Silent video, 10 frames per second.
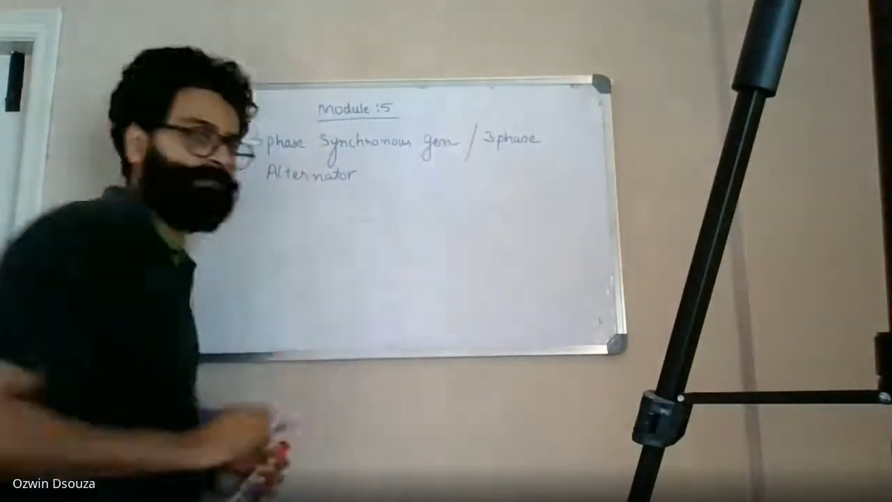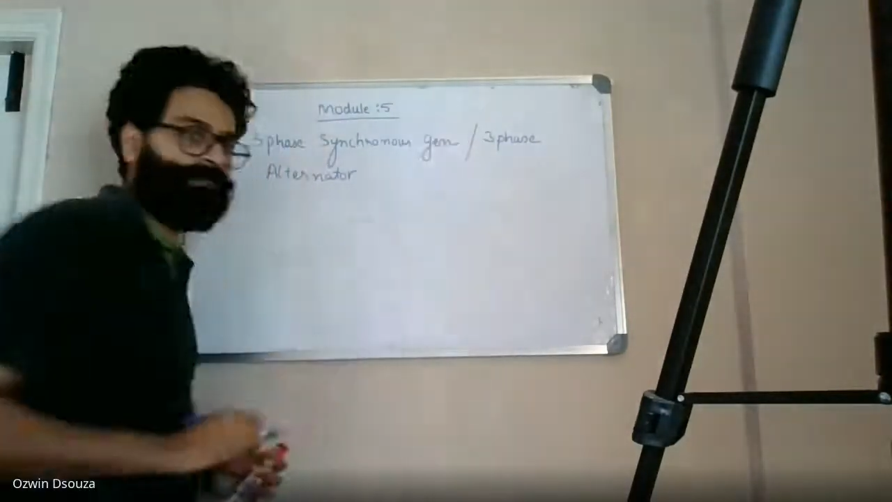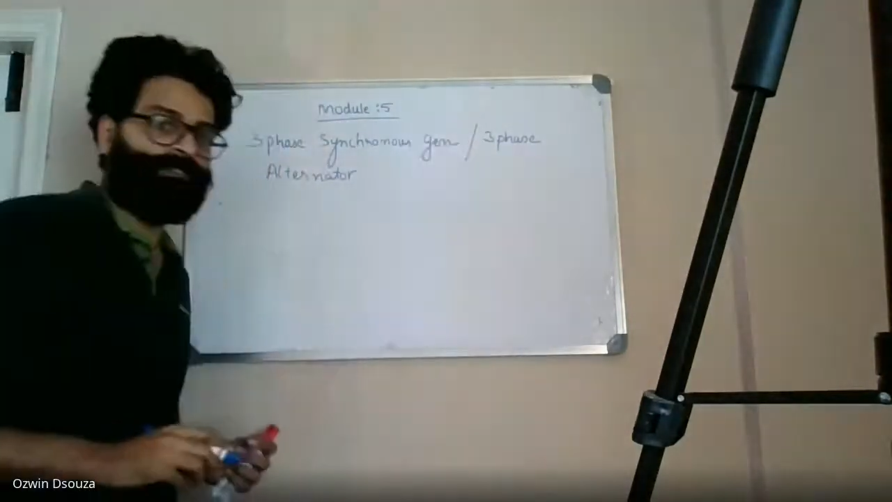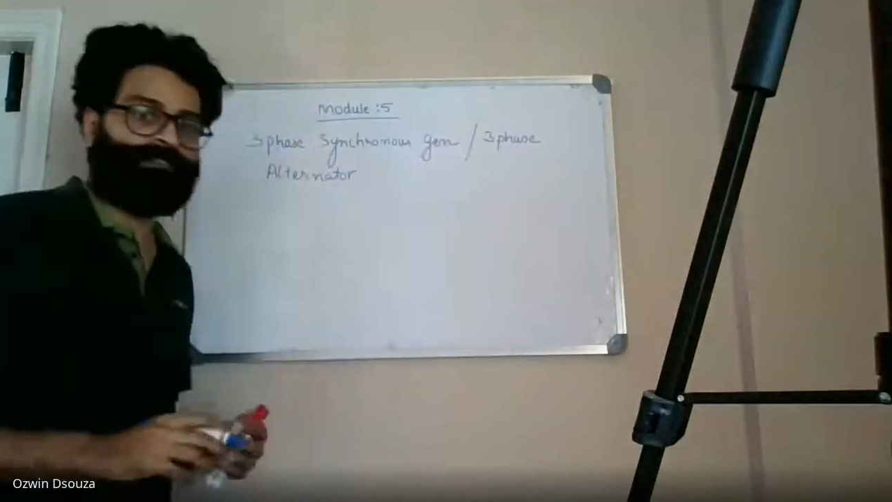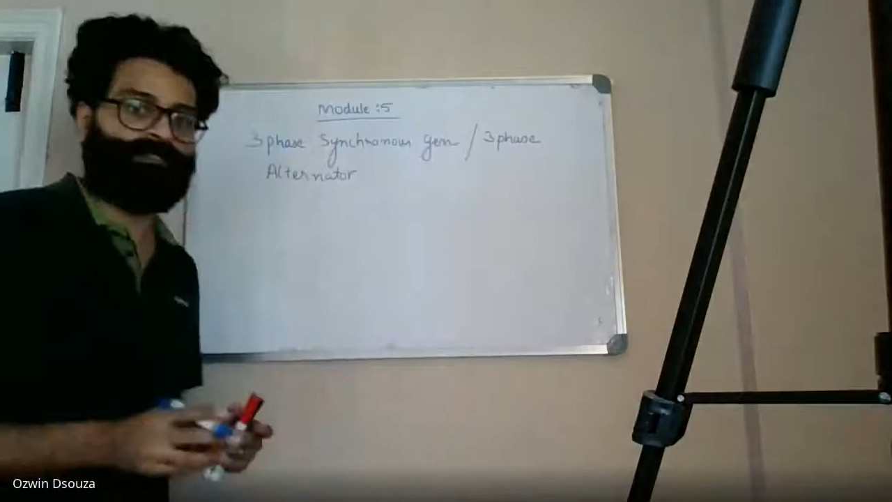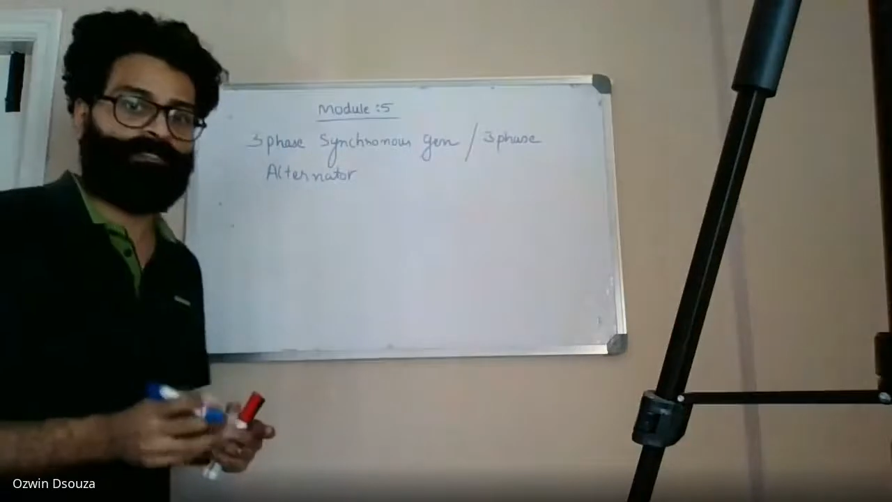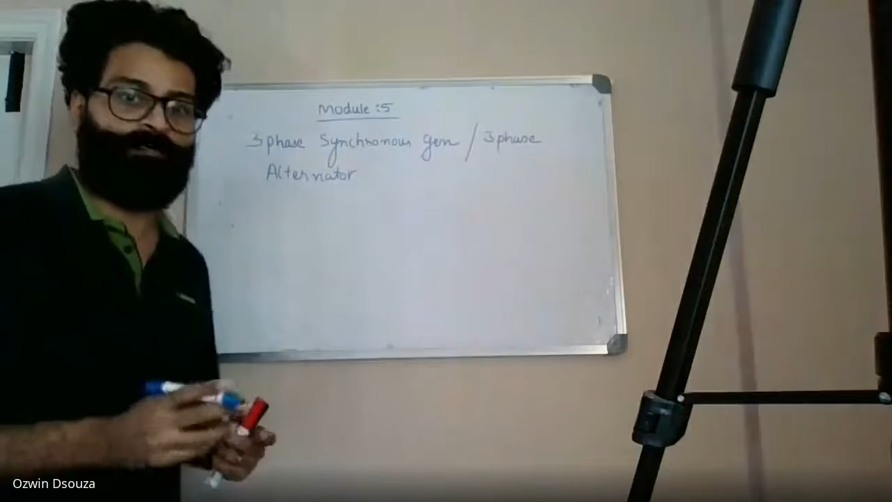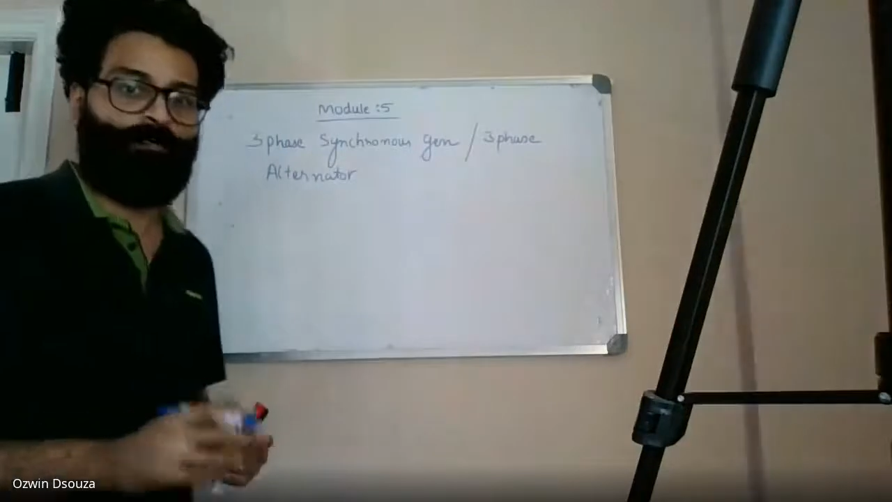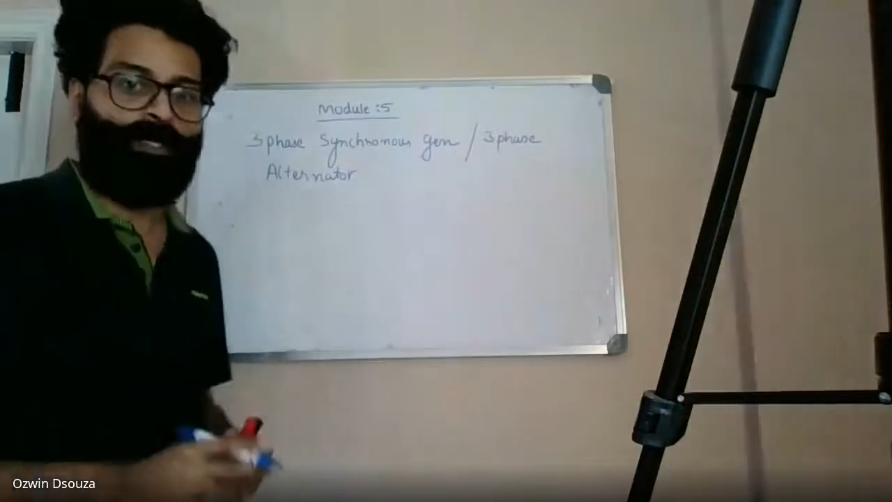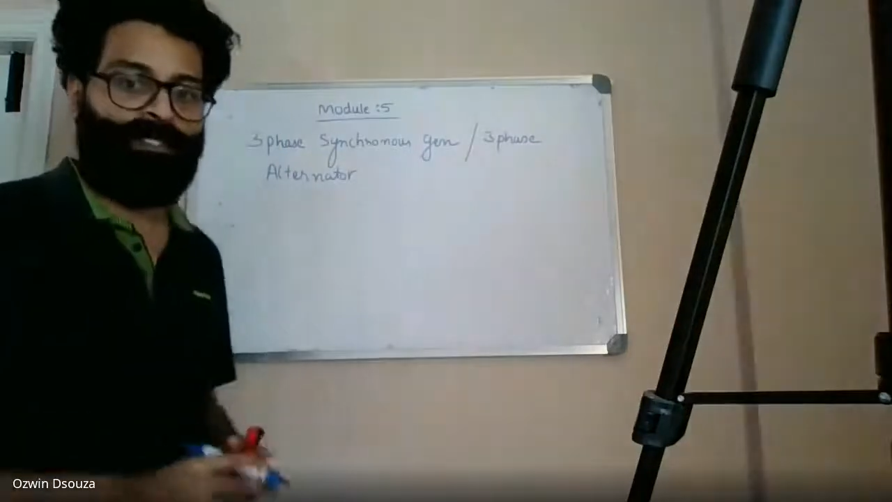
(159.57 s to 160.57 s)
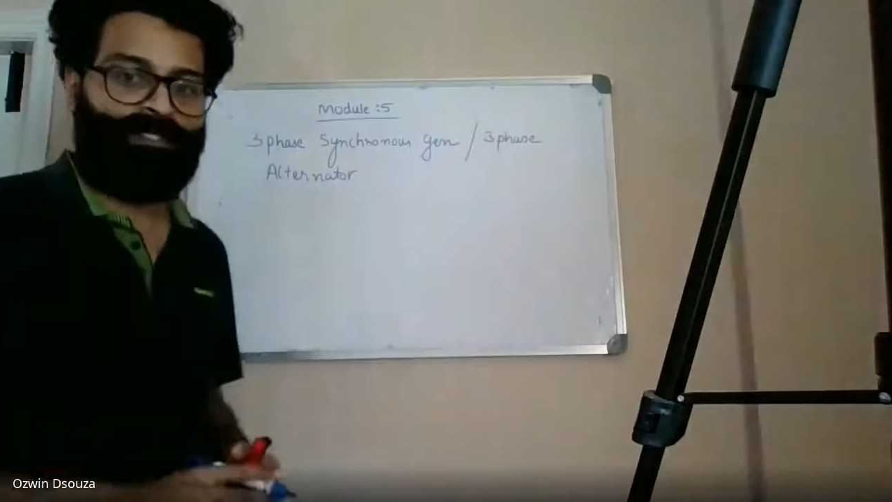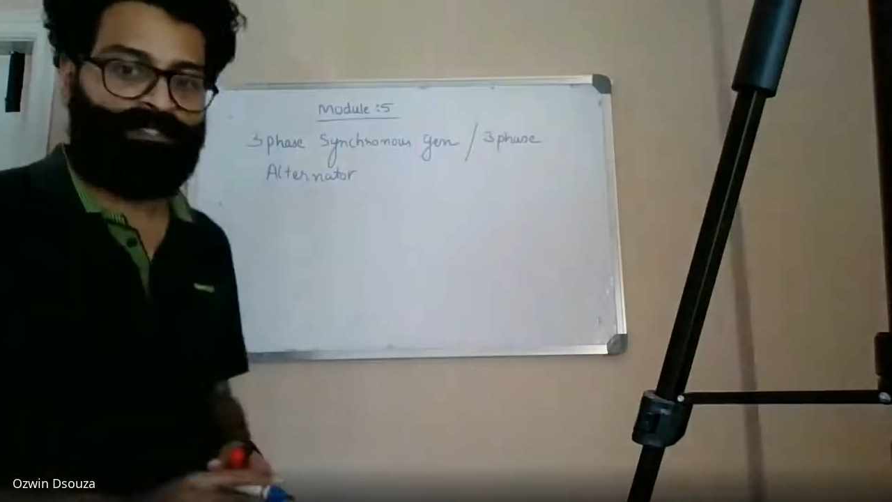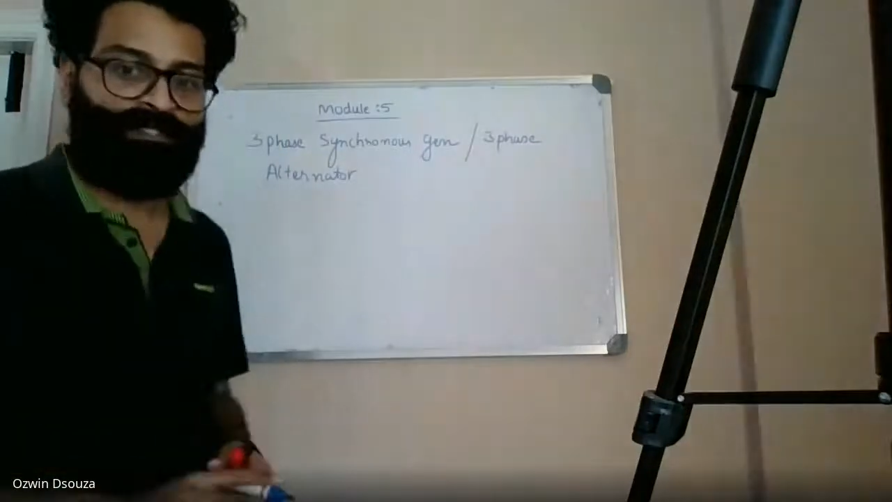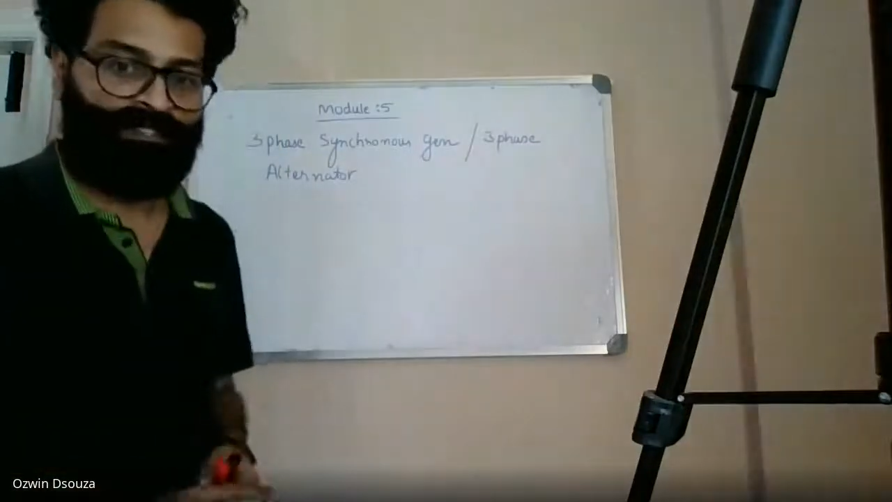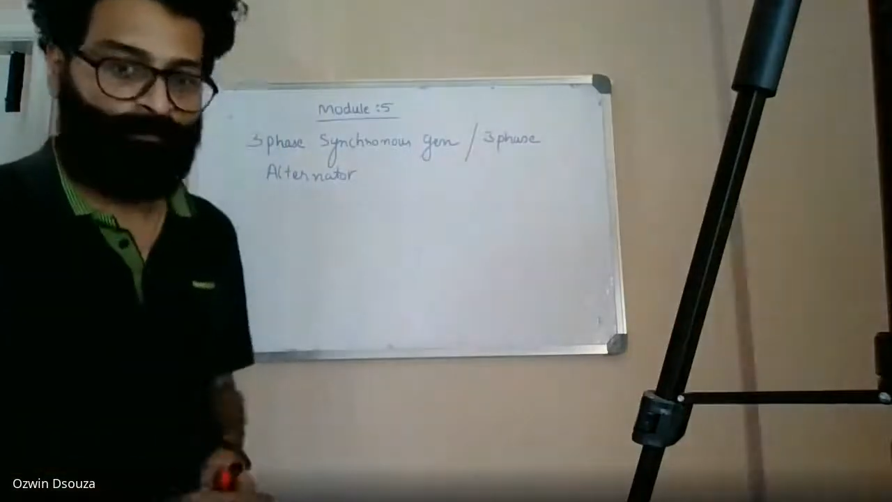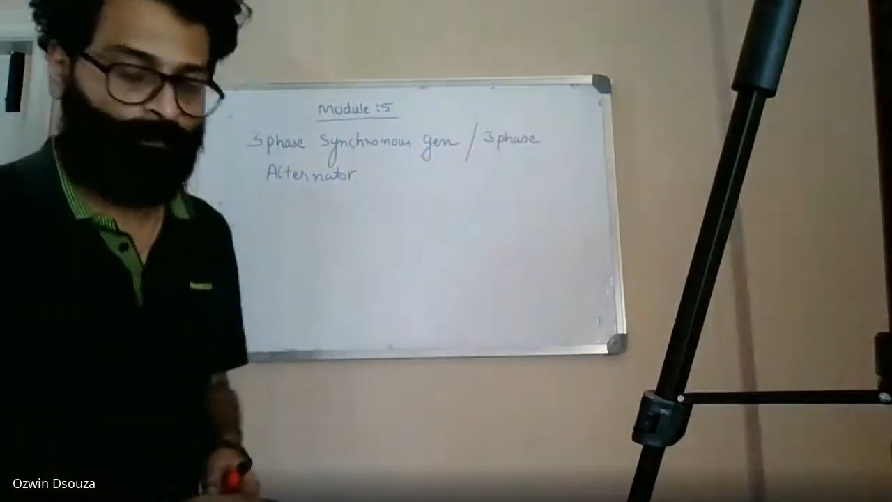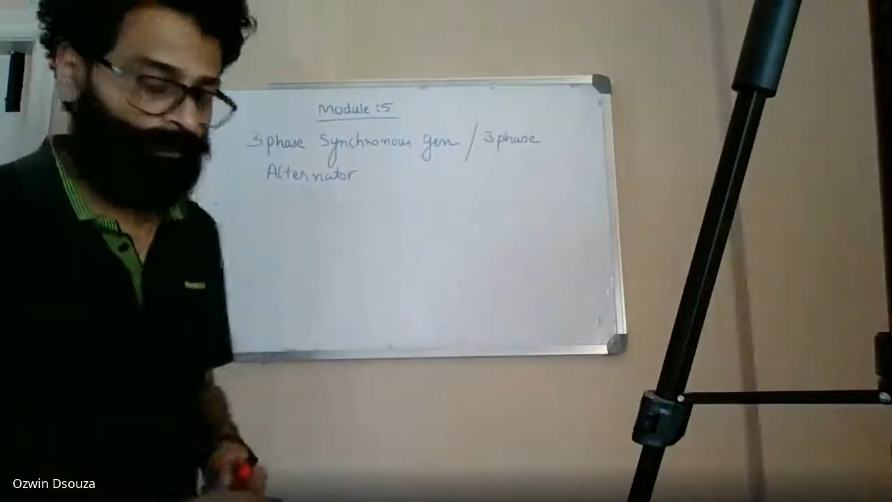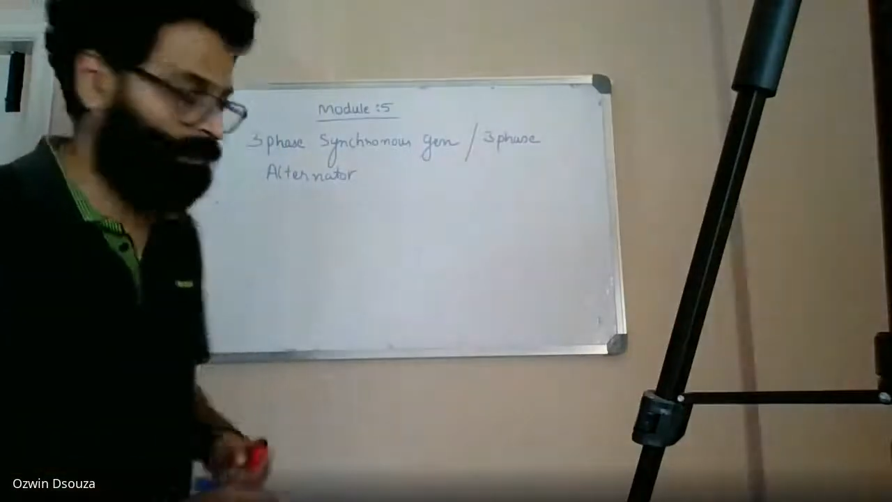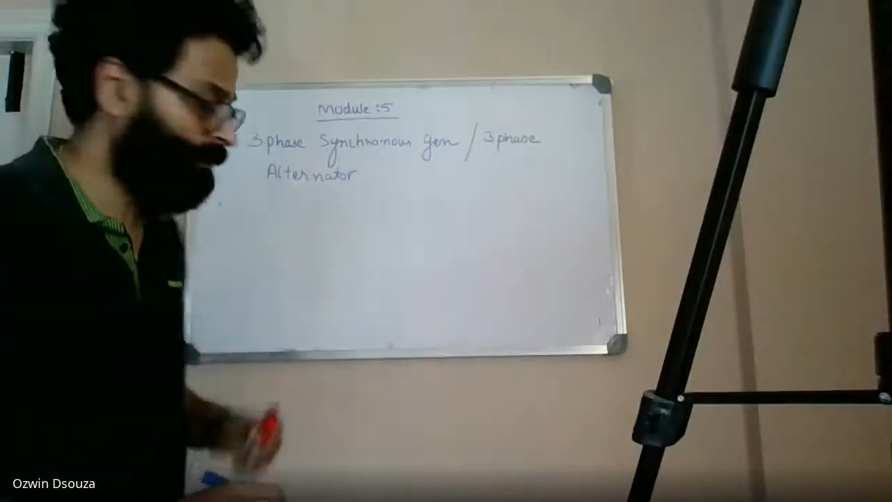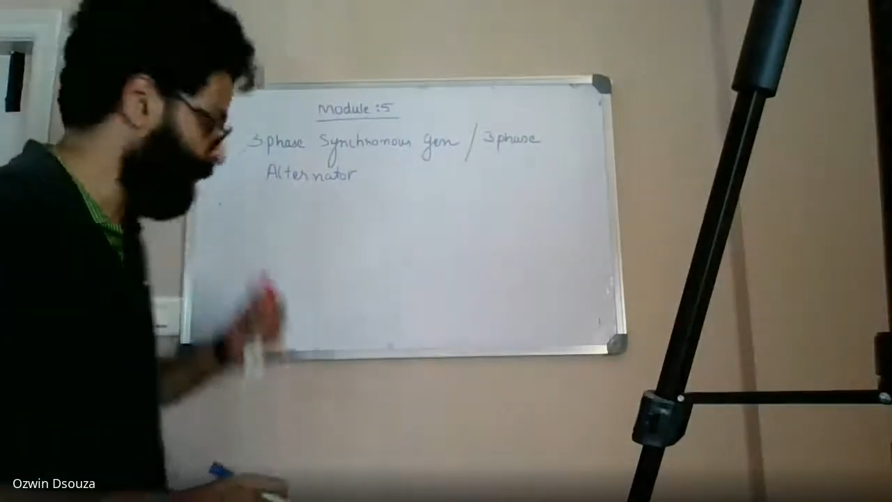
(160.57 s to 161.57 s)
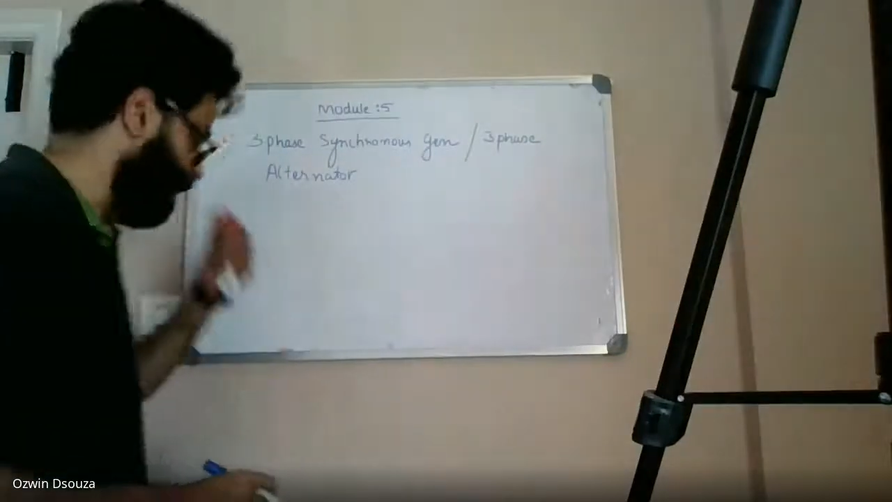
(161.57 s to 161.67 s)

It's uh, one and the same. Okay.